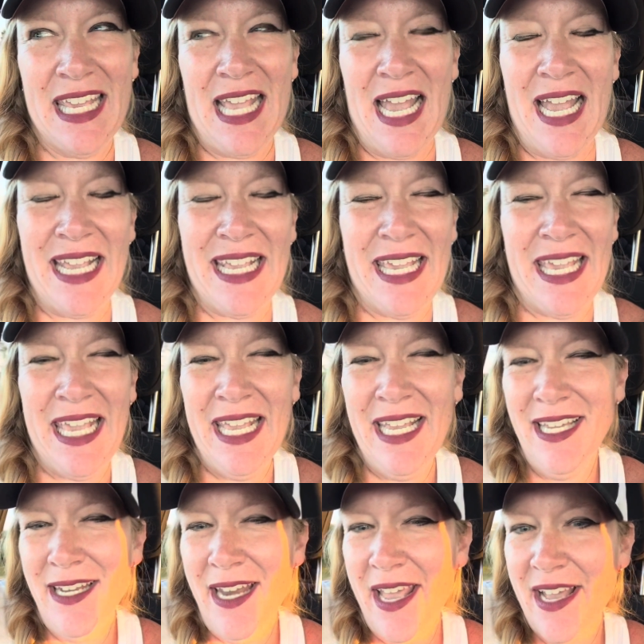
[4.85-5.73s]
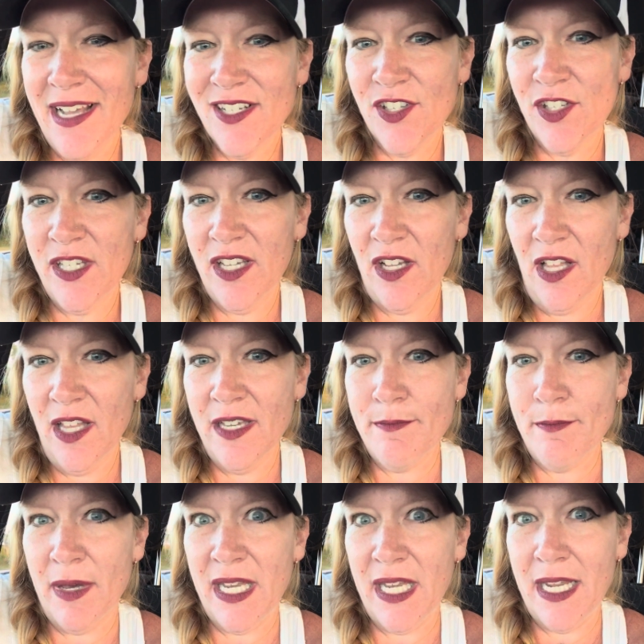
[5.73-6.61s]
I can't actually call
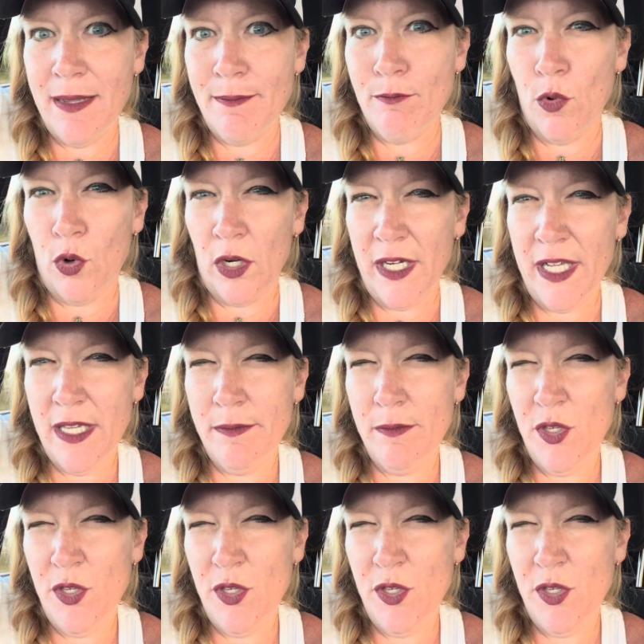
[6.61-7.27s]
it Monday morning